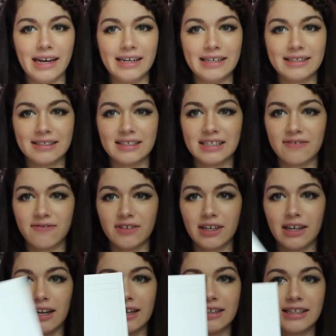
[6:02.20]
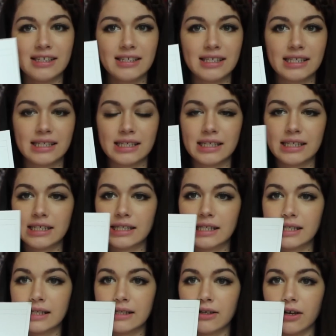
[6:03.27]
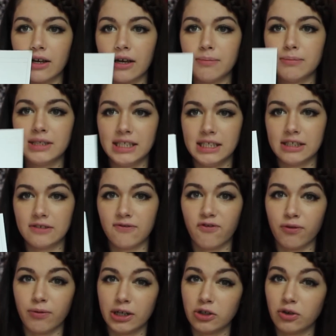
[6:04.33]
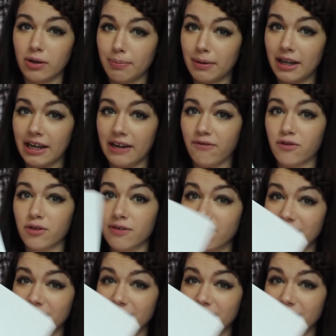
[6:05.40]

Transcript: A certificate like this, it's needed for when you apply for a